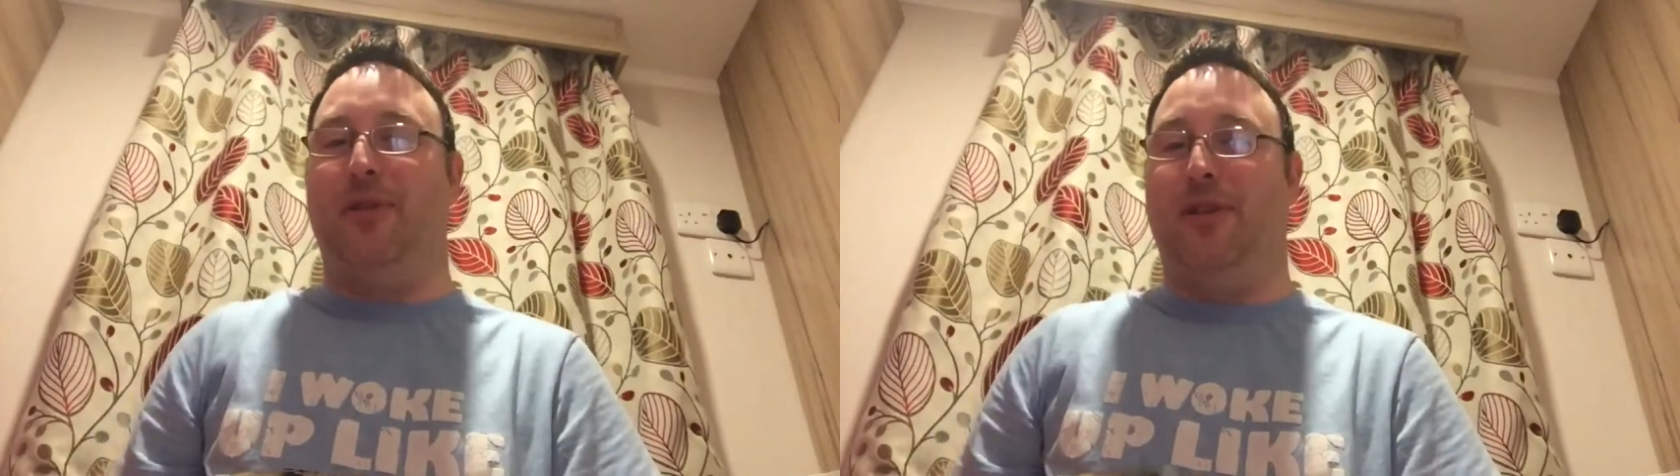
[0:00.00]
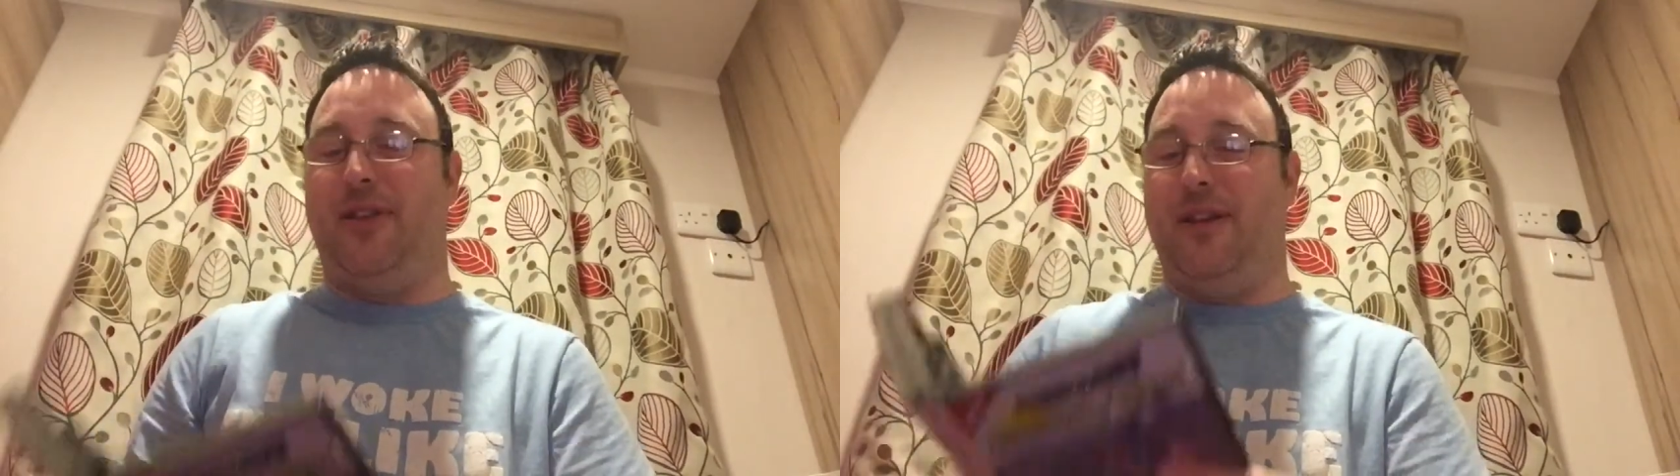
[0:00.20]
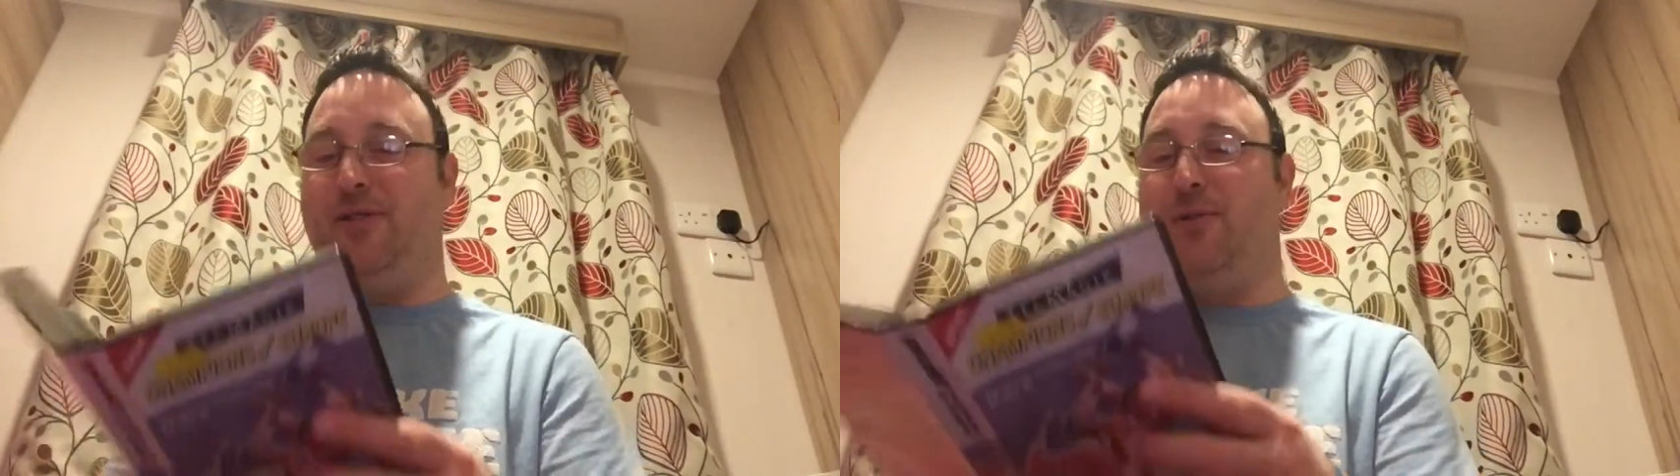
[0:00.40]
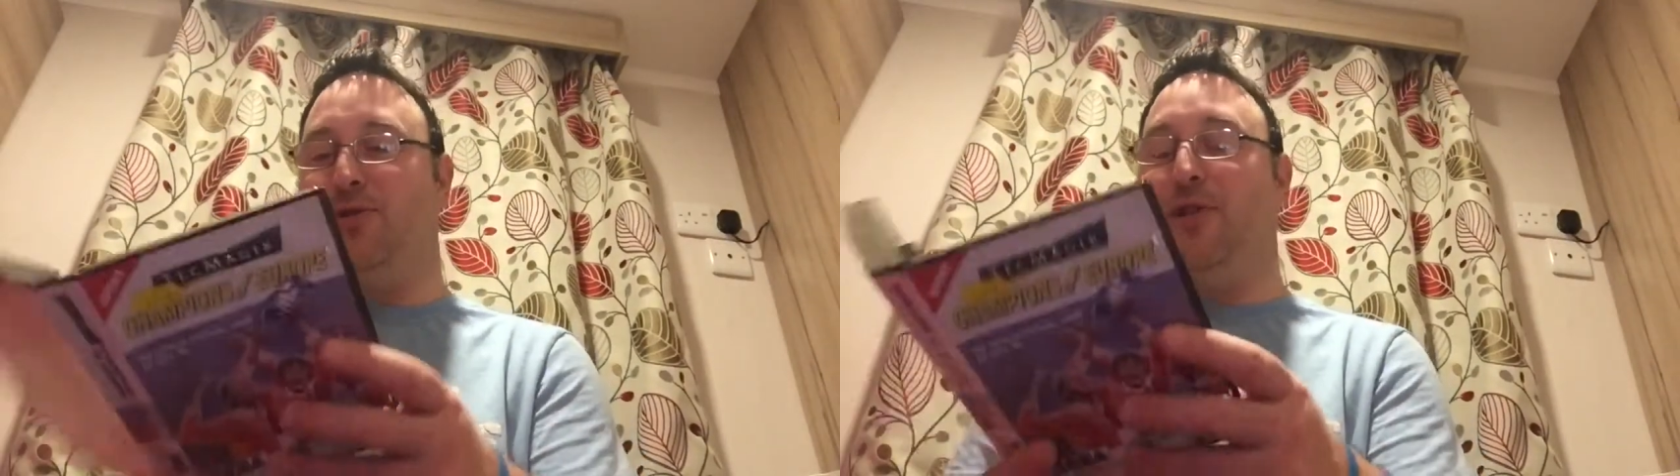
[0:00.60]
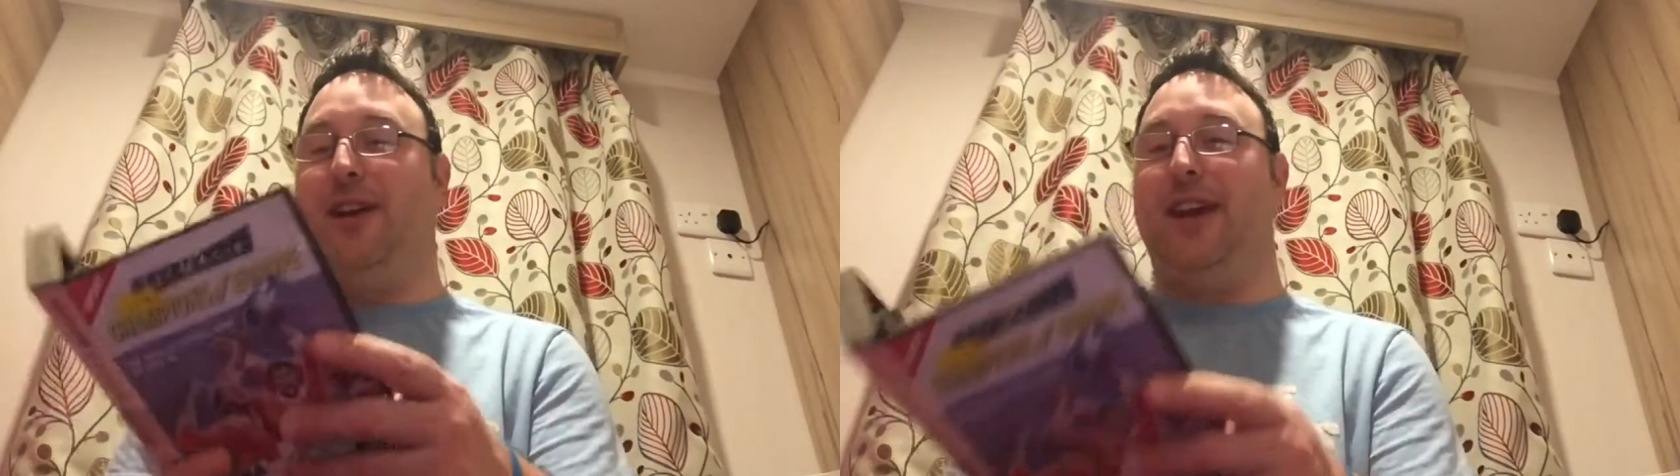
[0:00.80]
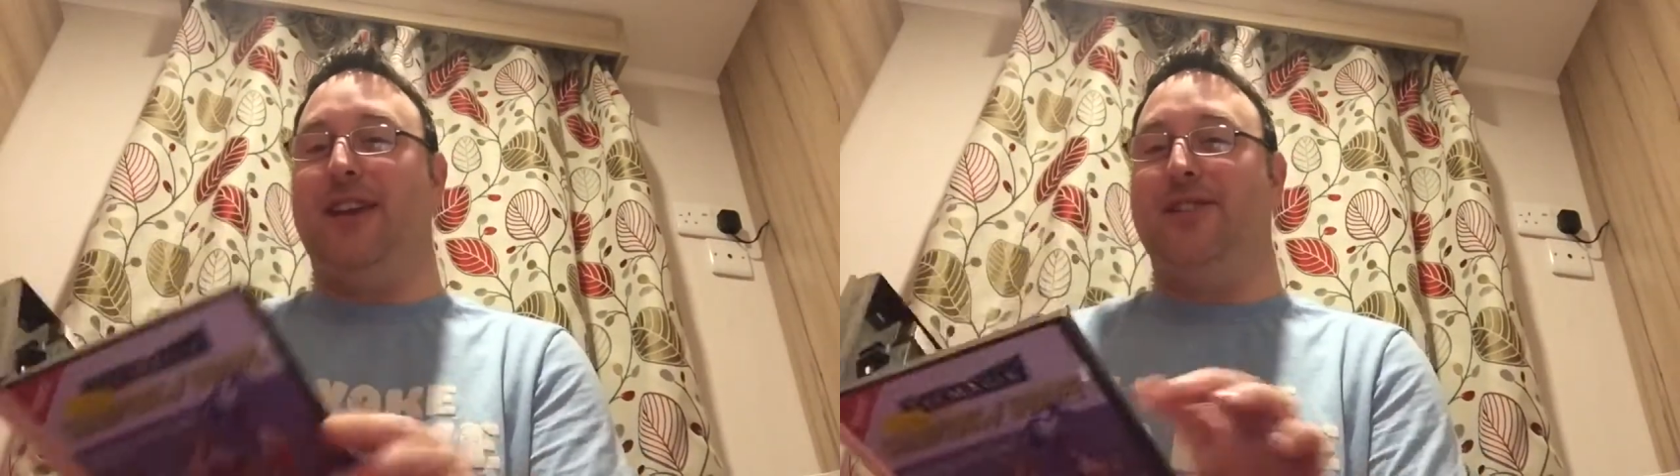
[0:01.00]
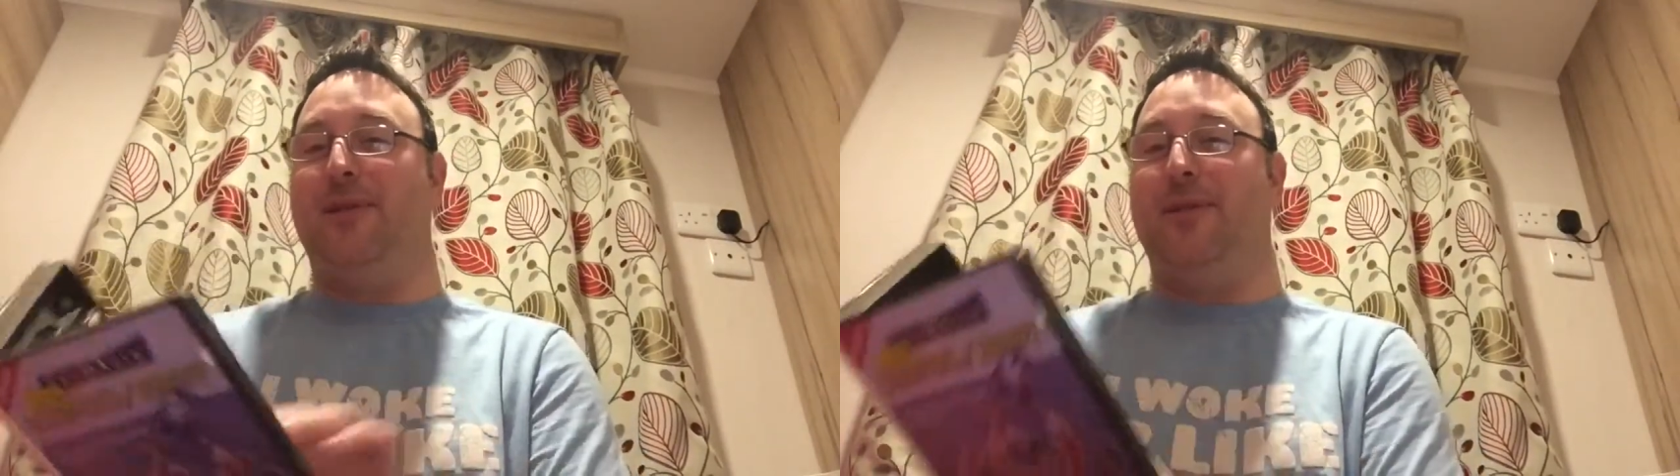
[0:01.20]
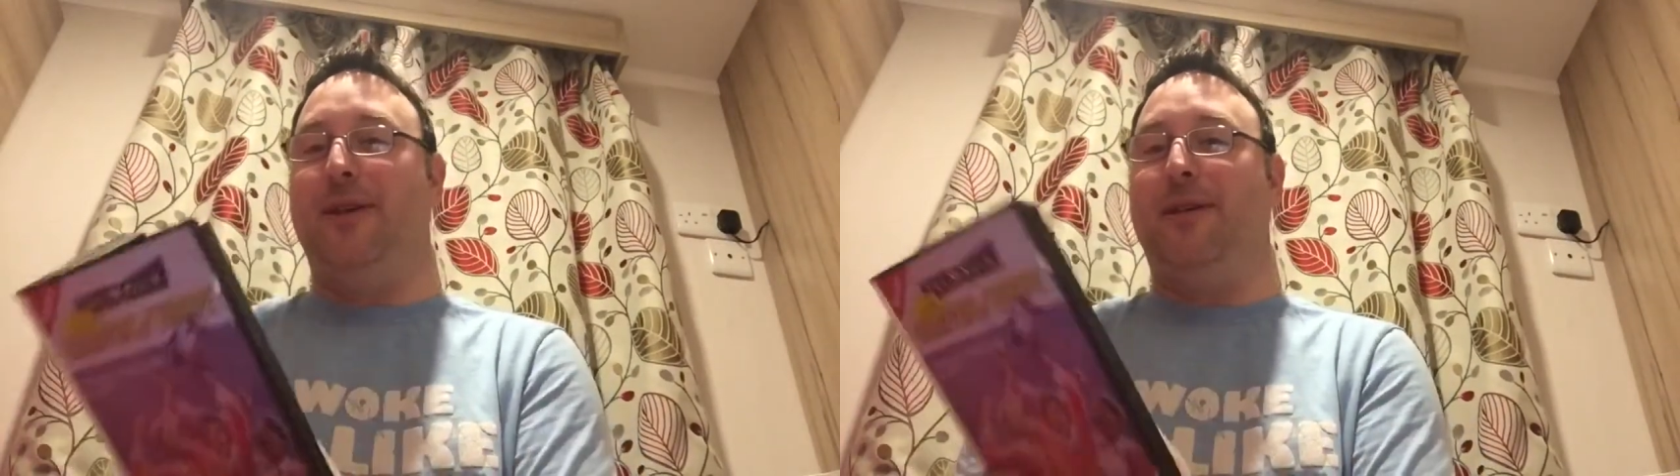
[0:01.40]
on a thing, so we'll try it again,
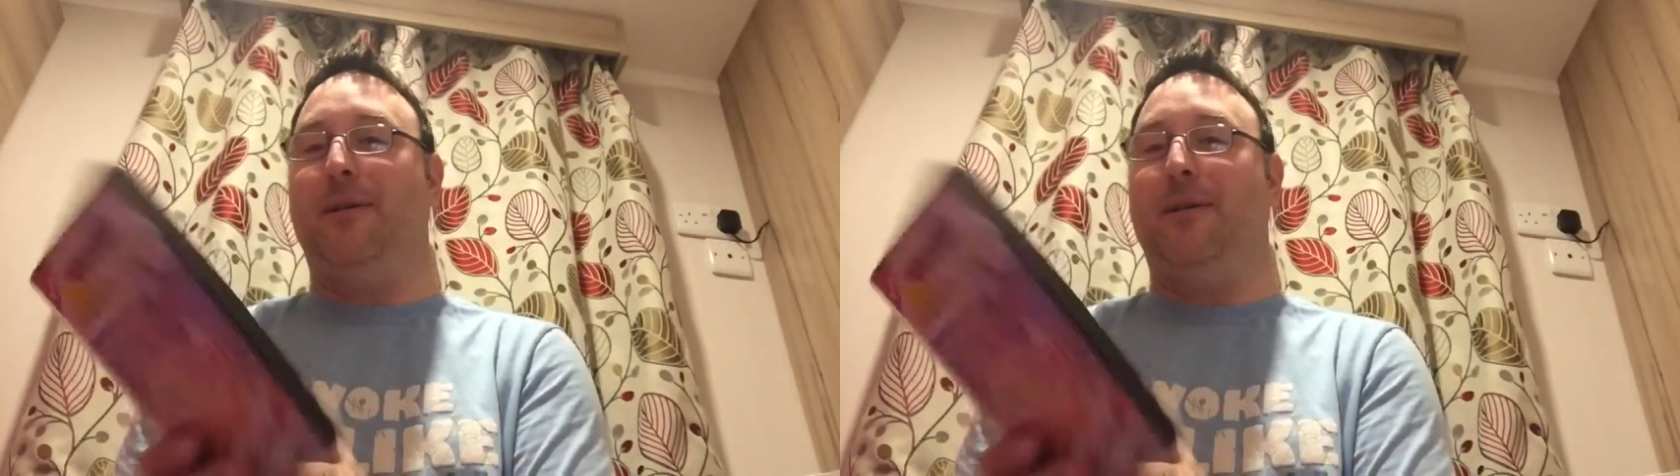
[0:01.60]
shall we?